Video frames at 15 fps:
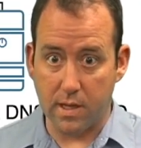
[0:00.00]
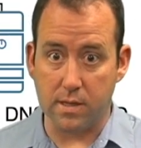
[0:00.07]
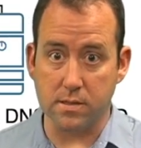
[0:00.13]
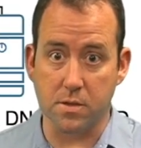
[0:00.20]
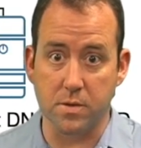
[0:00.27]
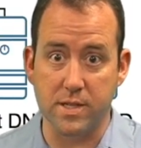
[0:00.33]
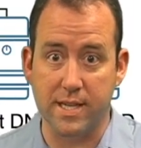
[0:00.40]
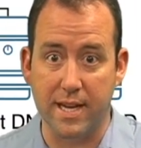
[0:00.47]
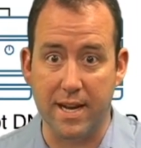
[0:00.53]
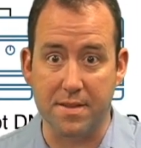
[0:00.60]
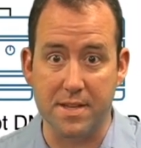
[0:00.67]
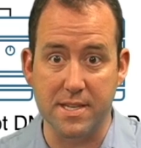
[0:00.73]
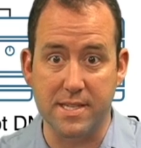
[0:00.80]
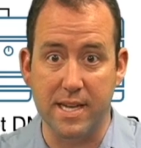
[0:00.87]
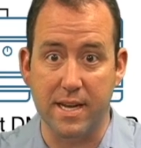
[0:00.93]
So we send out
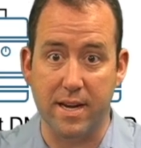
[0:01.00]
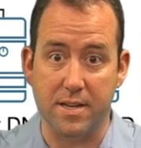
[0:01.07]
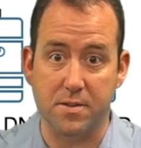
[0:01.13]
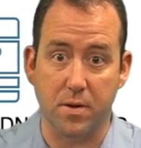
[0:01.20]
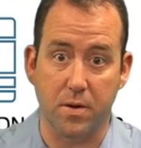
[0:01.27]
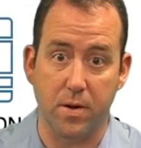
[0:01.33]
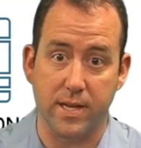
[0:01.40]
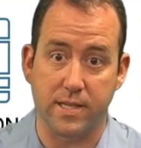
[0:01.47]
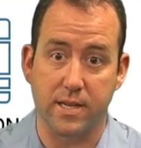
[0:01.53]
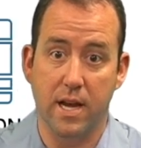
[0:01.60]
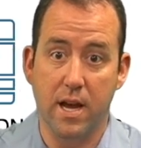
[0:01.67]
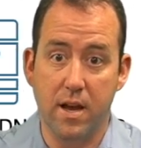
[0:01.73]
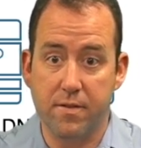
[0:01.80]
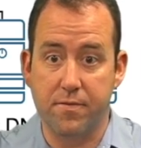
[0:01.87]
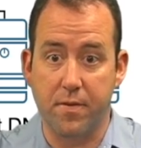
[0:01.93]
this DNS request
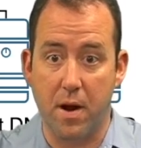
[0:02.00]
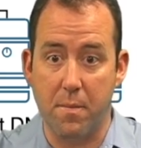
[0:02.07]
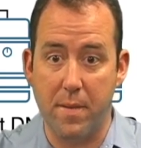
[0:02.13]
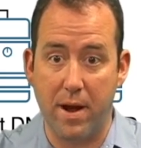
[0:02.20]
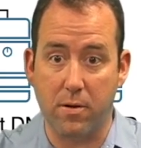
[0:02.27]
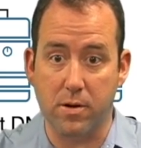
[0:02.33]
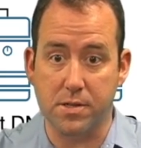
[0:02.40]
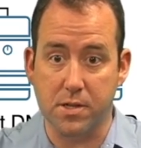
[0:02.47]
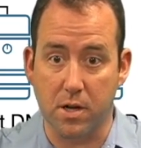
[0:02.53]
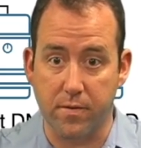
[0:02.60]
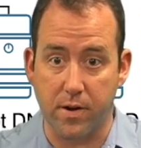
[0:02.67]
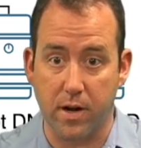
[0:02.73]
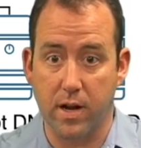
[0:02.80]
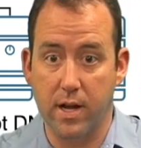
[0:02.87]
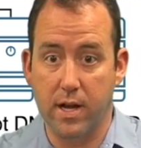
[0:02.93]
from our
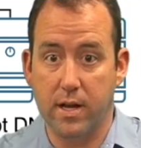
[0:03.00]
server,